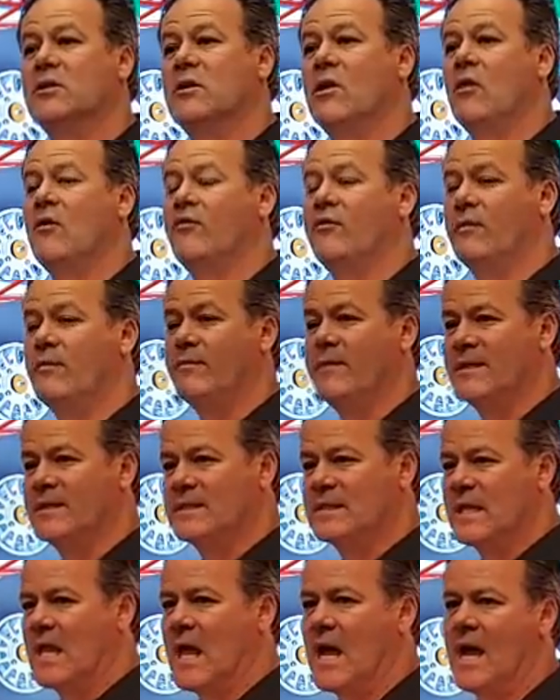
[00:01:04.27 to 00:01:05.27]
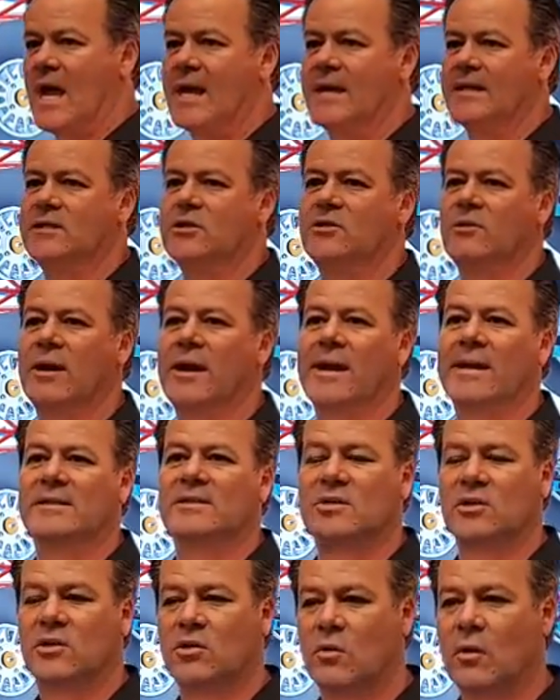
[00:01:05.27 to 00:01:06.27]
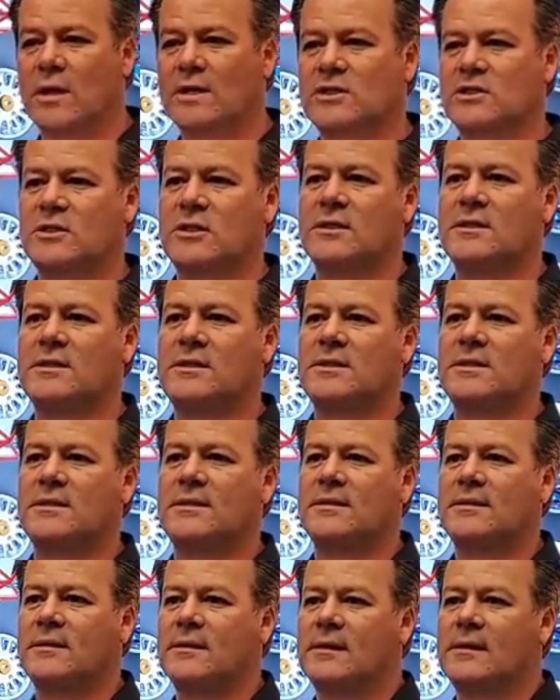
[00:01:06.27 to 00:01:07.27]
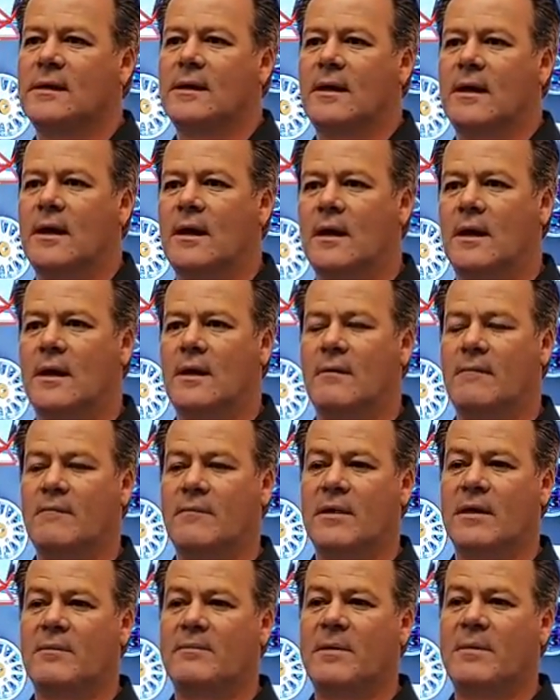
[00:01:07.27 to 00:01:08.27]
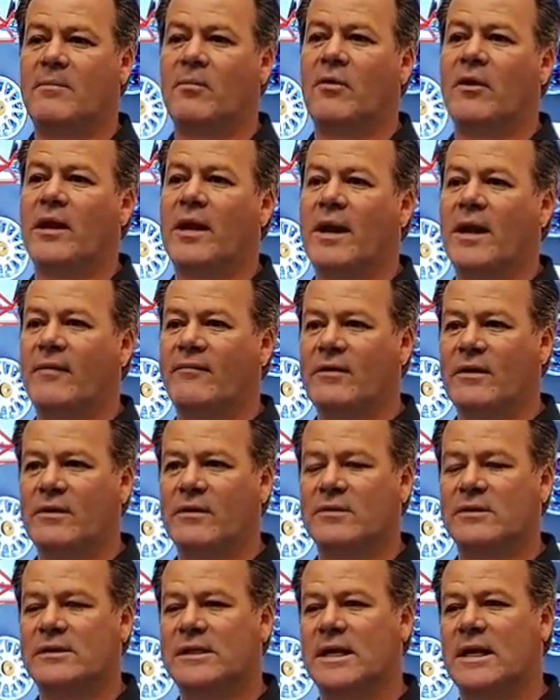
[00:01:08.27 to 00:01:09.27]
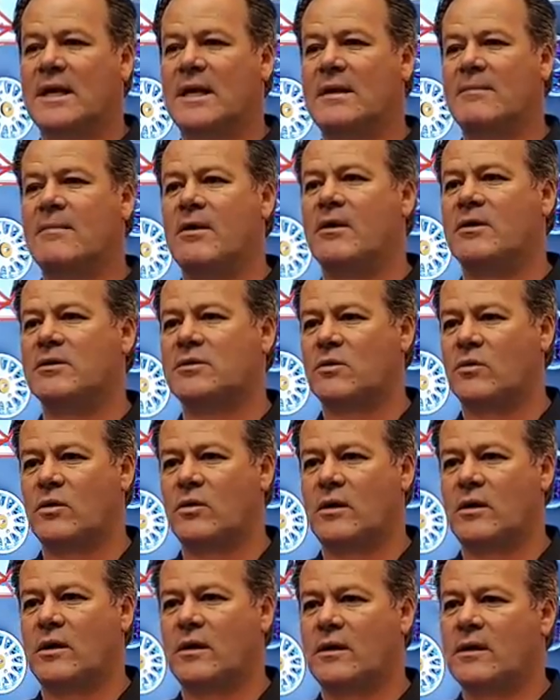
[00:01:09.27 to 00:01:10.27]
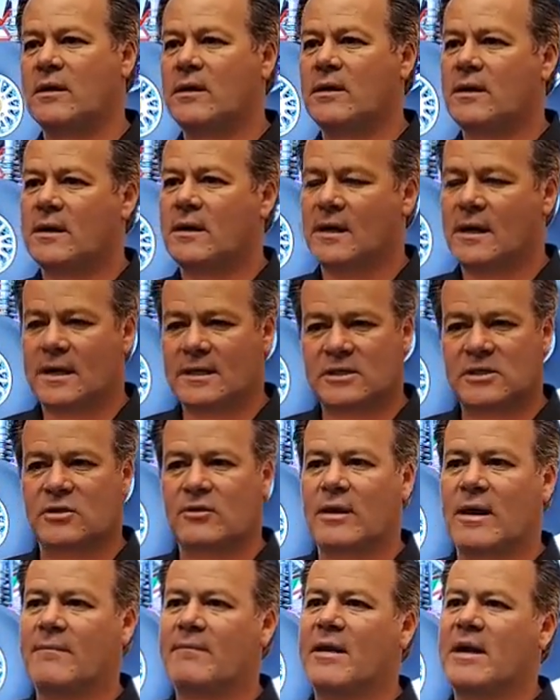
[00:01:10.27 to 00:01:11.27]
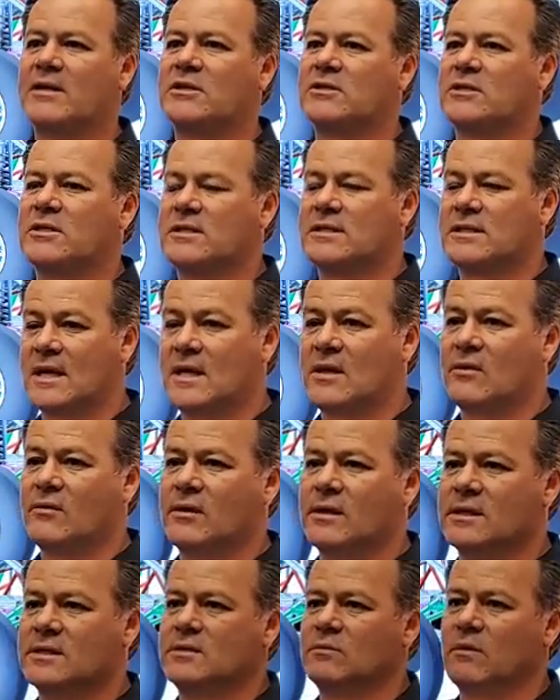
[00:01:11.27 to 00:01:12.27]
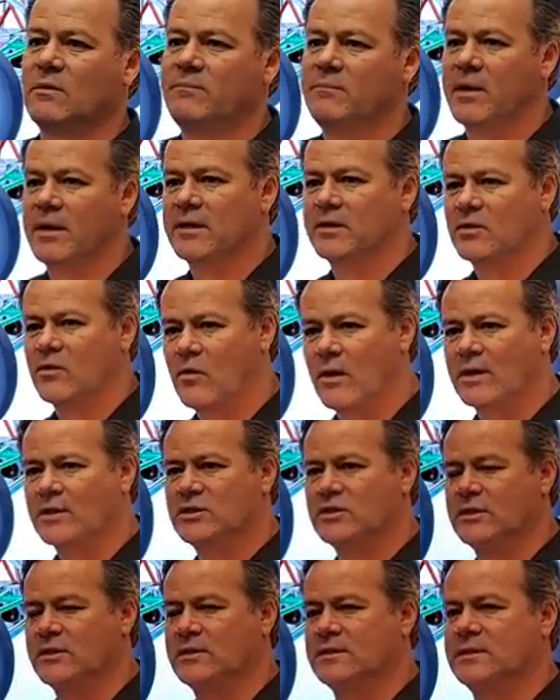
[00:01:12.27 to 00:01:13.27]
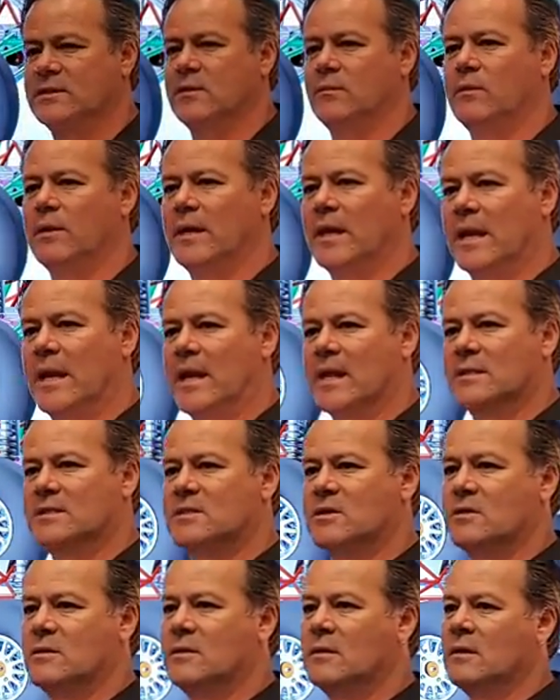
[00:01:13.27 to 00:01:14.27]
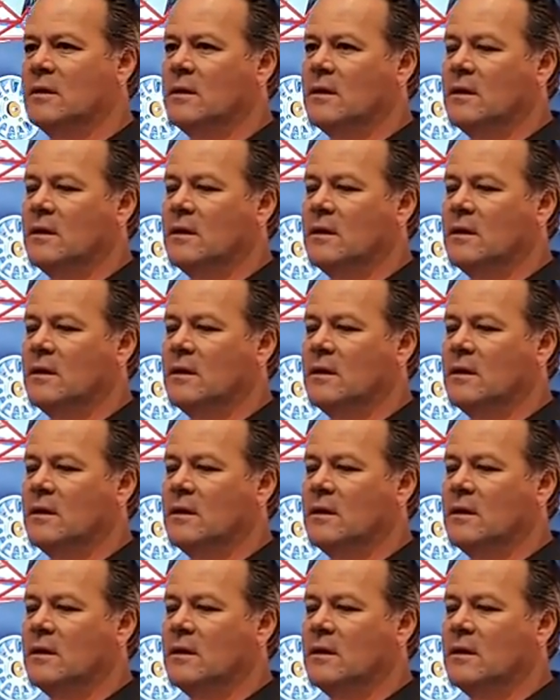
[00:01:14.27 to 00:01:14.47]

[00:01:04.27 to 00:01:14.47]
go from this slide to answer questions. The people that have either sent emails or Instagram messages into us, we picked questions that we can answer.